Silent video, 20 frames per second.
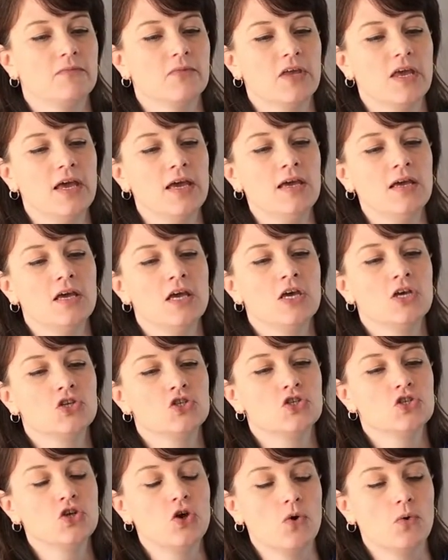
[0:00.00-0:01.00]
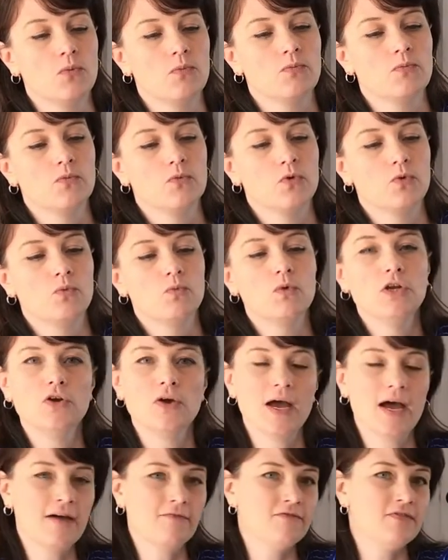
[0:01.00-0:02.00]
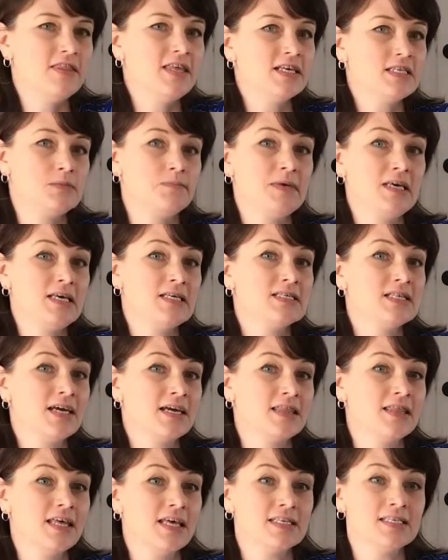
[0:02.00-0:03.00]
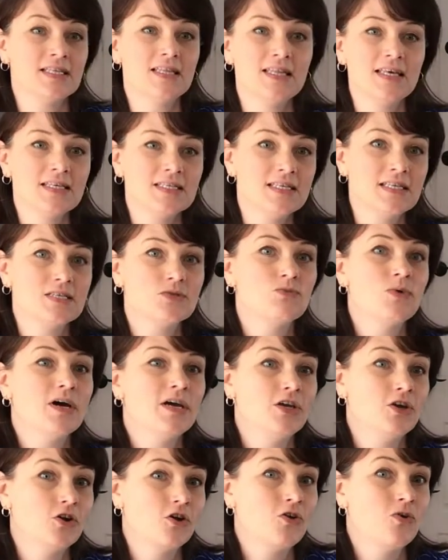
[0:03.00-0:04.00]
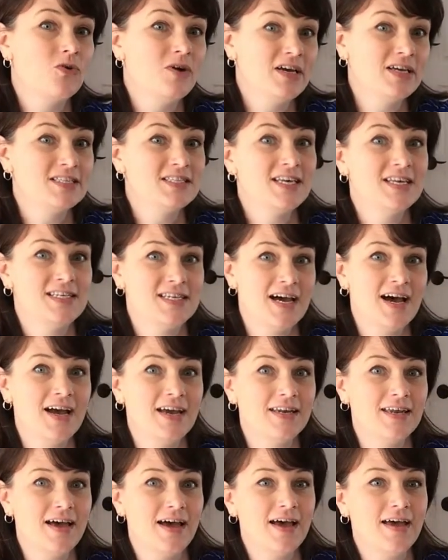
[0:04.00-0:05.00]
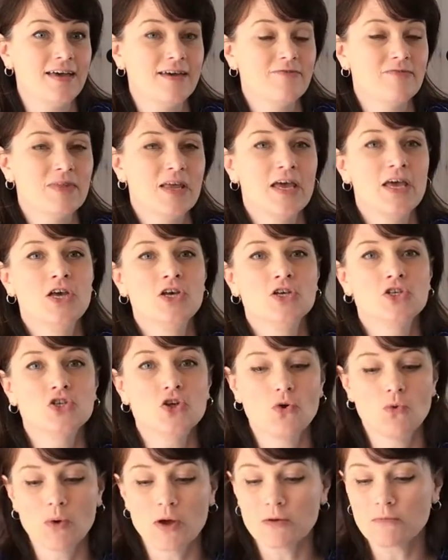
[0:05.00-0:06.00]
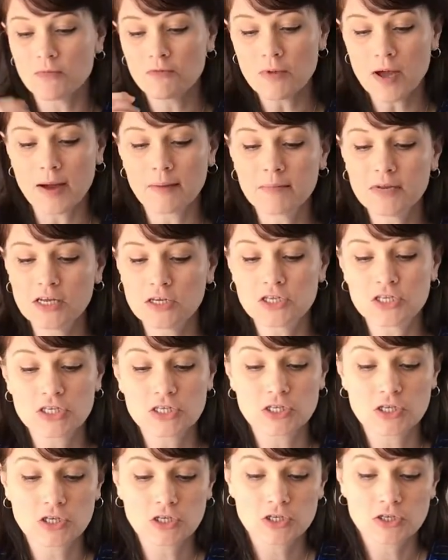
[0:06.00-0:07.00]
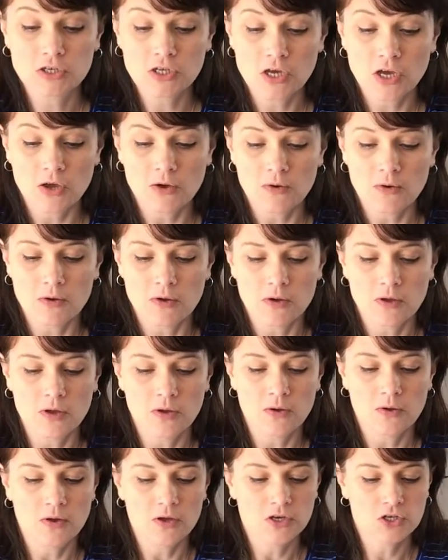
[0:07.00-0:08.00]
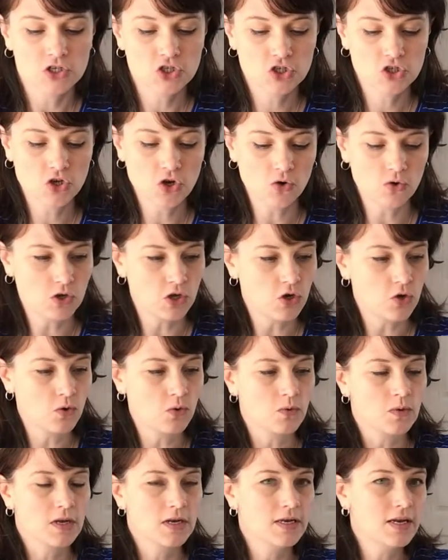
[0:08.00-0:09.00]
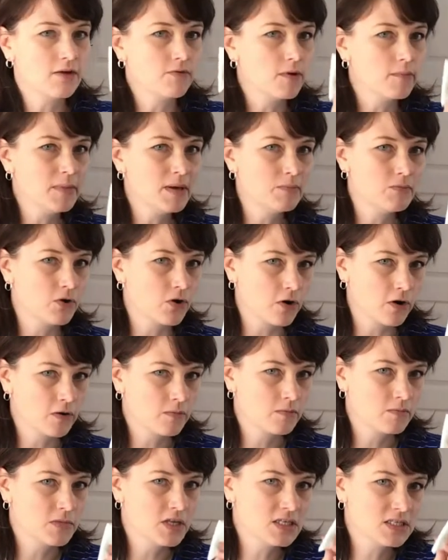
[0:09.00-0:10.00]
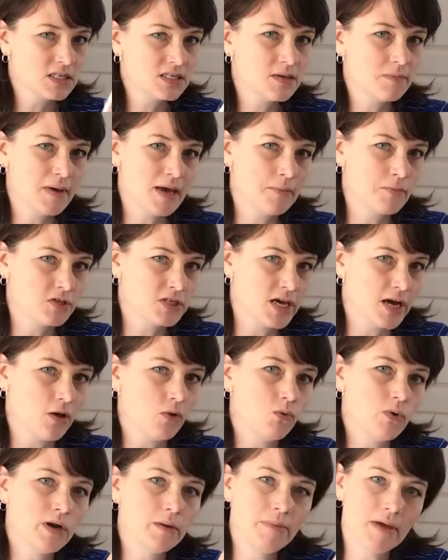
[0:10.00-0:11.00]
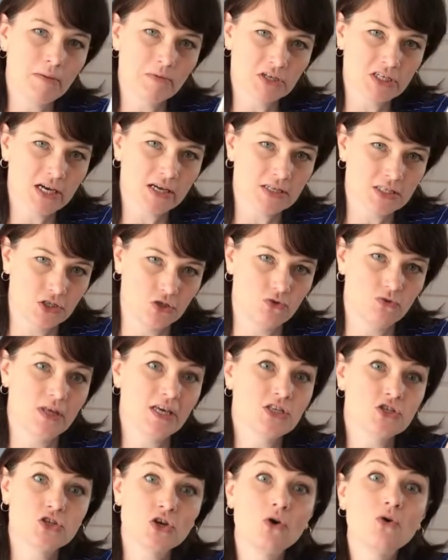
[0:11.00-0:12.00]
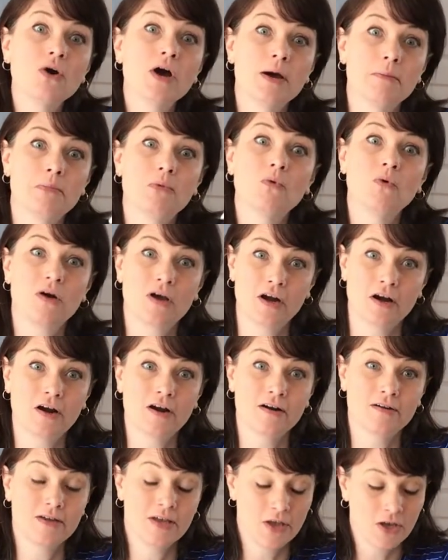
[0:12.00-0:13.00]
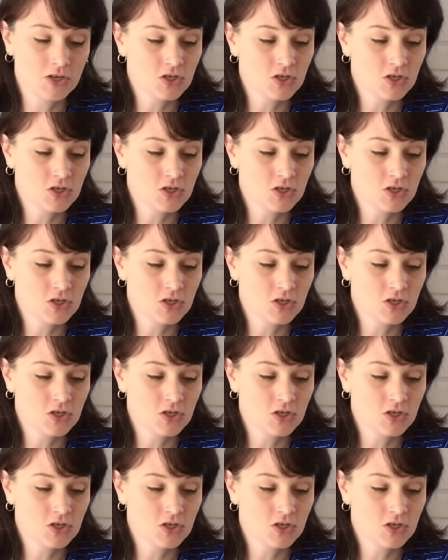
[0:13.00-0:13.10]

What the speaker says: Okay, so when you have this piece like this, this is what you're going to tie dye. So I'm going to show you. Now remember, this is a paper towel. What do paper towels do? They soak up water.